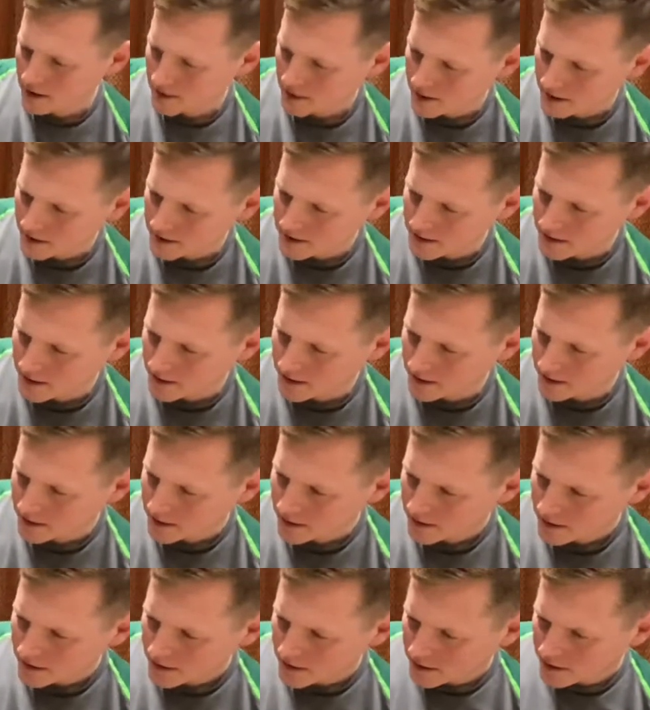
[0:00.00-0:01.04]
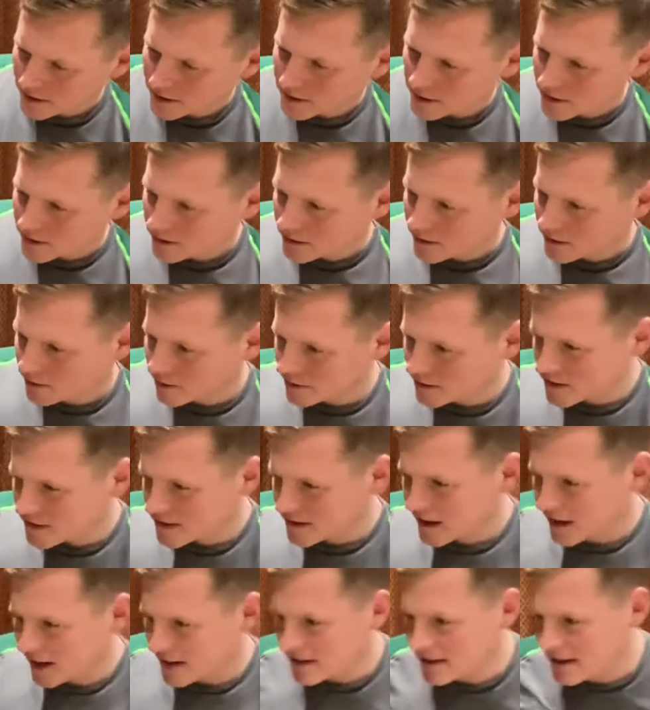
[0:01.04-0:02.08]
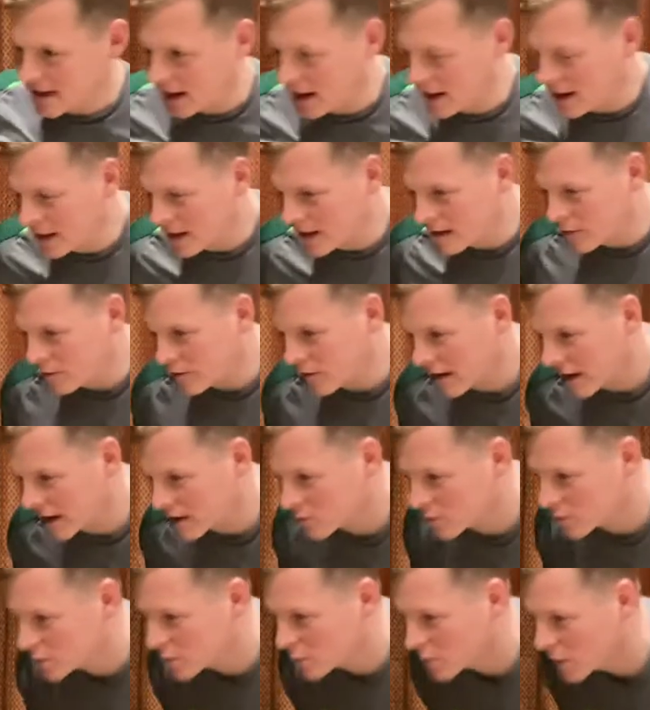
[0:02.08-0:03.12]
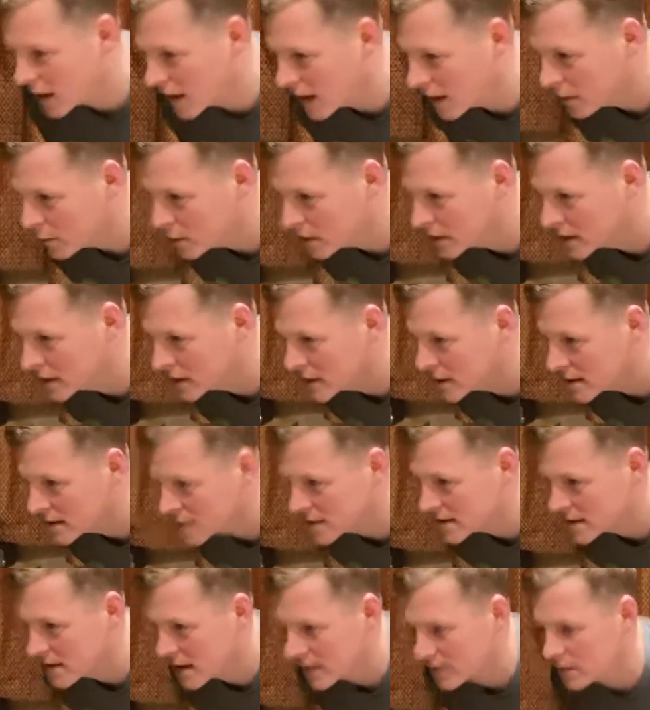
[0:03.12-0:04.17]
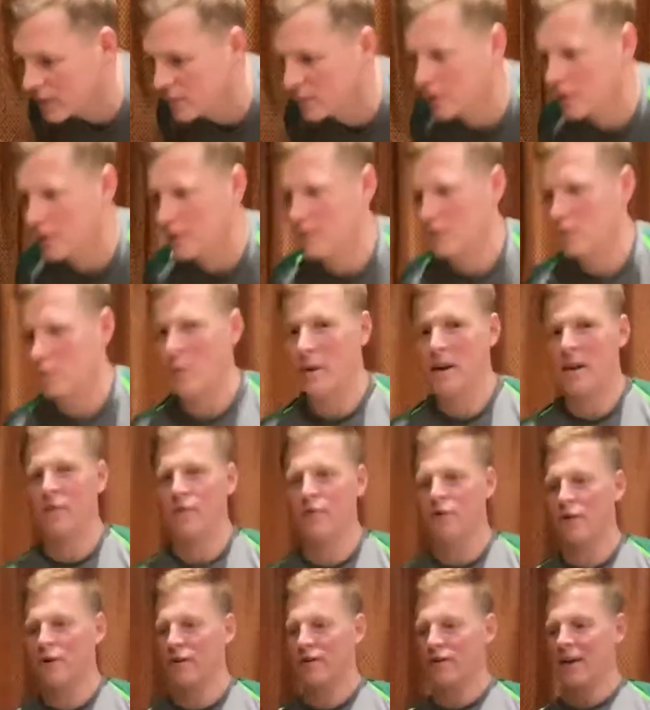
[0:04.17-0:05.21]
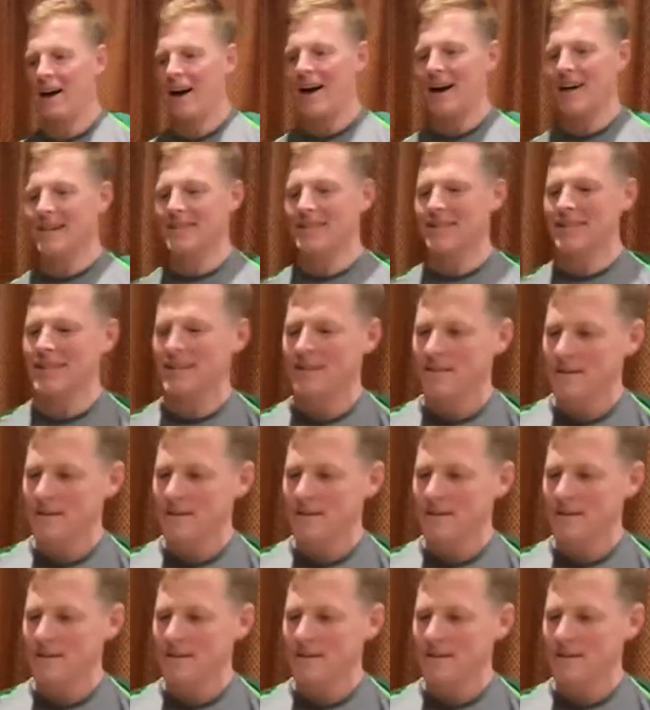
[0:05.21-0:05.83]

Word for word: That's a nice cascading effect which we get with the 75-25 gas.